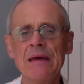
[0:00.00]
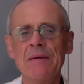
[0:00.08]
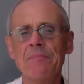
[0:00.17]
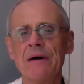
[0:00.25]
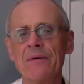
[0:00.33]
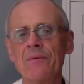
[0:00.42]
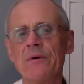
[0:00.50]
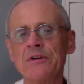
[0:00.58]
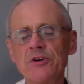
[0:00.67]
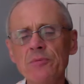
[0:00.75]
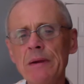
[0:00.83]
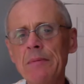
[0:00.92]
But when
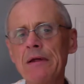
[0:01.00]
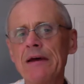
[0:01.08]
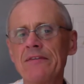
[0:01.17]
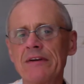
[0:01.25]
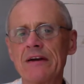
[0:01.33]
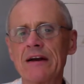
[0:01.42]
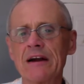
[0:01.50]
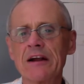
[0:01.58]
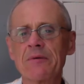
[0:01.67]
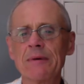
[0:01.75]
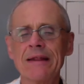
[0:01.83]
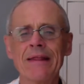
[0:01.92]
two people are having an
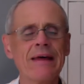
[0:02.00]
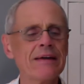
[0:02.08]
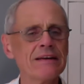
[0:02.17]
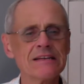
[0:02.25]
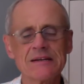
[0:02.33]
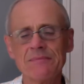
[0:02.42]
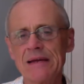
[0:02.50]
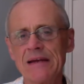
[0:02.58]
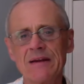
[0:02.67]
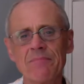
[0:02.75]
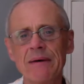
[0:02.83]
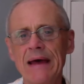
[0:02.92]
argument, that doesn't mean
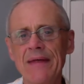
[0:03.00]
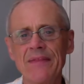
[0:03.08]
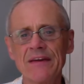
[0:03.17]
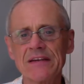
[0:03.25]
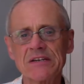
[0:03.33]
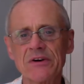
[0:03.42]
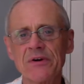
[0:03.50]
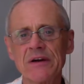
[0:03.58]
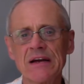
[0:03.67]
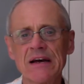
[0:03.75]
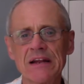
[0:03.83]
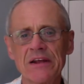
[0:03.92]
a bad thing's
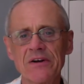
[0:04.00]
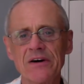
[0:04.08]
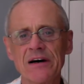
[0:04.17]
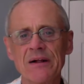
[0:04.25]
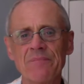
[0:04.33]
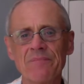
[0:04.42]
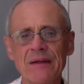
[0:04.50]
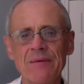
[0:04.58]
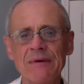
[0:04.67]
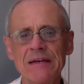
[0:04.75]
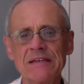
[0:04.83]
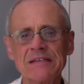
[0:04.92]
going on at all. It
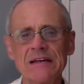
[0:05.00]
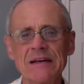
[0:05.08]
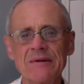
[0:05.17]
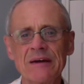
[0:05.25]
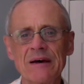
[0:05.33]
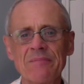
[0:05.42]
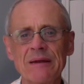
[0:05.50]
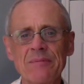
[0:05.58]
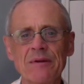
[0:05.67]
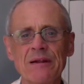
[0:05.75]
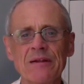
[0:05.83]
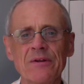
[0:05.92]
means that
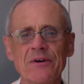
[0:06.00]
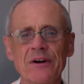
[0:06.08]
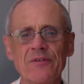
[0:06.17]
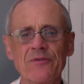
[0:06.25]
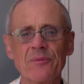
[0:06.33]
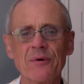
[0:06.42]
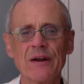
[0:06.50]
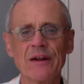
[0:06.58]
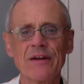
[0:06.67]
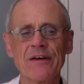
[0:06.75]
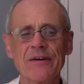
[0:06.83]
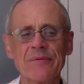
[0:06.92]
people are learning from one
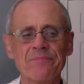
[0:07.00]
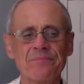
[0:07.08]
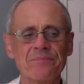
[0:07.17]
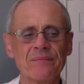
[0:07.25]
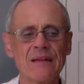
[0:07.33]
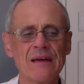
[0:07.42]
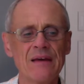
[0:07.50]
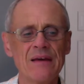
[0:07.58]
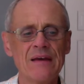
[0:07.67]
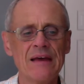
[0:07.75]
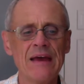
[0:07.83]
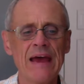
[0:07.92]
another.
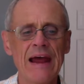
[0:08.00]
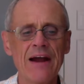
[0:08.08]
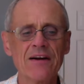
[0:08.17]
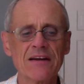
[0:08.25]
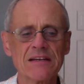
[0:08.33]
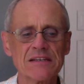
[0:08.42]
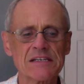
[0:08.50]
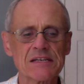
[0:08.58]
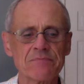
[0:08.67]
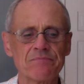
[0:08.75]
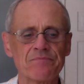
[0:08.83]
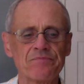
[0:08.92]
Arrogance,
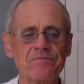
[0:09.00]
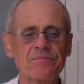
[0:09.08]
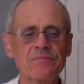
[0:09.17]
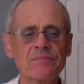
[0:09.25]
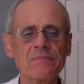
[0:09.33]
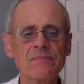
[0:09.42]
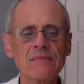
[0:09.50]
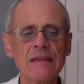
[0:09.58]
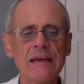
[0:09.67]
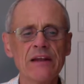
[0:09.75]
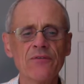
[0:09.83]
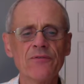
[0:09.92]

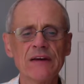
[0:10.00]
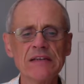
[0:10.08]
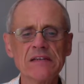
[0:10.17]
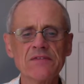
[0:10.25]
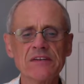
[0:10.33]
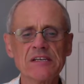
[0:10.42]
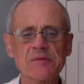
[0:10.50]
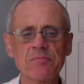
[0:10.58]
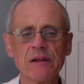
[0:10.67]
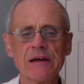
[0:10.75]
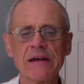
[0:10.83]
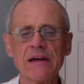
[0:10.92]
an offensive
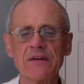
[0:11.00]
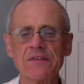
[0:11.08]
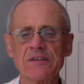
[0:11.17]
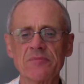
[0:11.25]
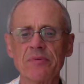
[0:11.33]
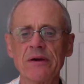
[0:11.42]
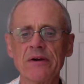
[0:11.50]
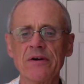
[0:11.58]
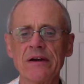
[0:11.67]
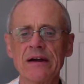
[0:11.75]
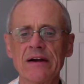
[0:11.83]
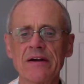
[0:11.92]
display of
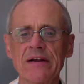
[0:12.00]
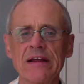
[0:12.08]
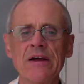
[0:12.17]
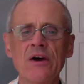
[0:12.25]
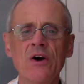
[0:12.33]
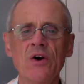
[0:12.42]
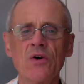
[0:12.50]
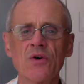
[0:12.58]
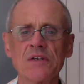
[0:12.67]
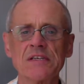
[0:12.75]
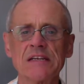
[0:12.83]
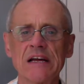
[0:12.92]
superiority
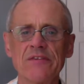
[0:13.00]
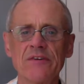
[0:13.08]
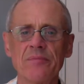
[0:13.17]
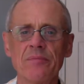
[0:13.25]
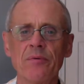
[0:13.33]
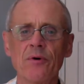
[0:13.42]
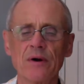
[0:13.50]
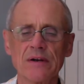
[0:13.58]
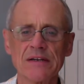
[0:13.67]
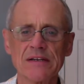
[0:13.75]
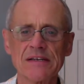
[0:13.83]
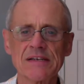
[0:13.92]
or
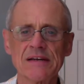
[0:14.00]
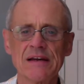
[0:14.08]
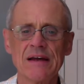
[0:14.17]
self-importance.